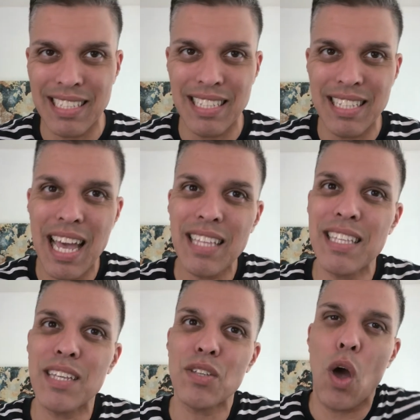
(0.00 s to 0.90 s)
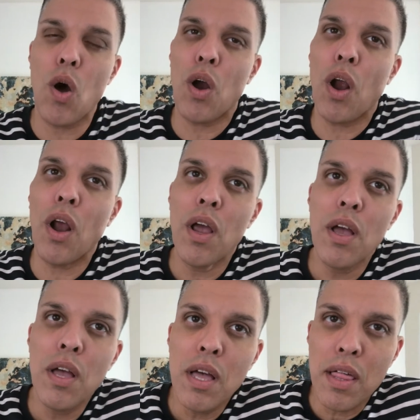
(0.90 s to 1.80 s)
The tactics are
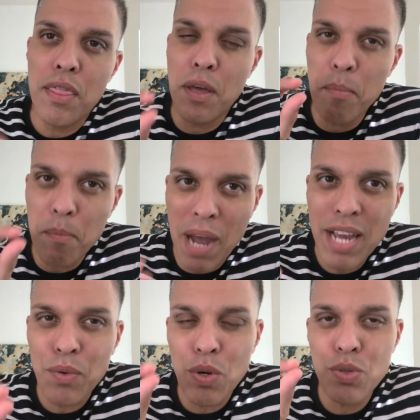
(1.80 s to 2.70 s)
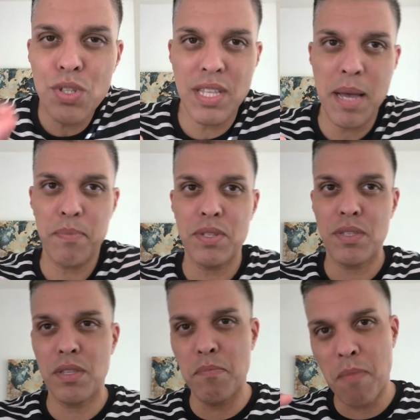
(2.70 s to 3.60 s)
the micro steps,
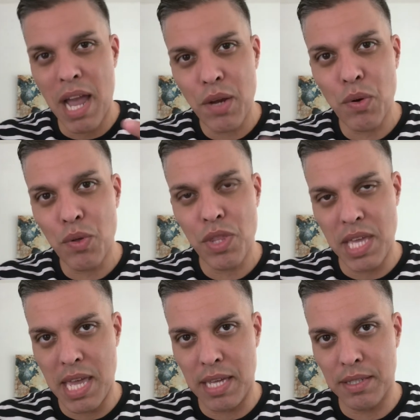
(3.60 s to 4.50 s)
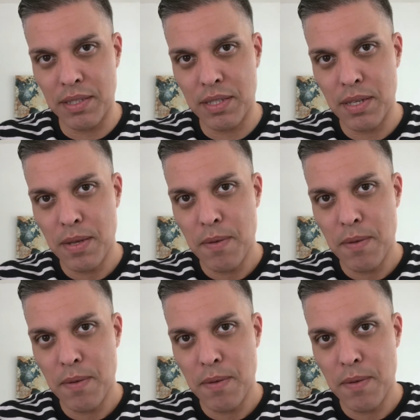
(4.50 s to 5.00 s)
the micro things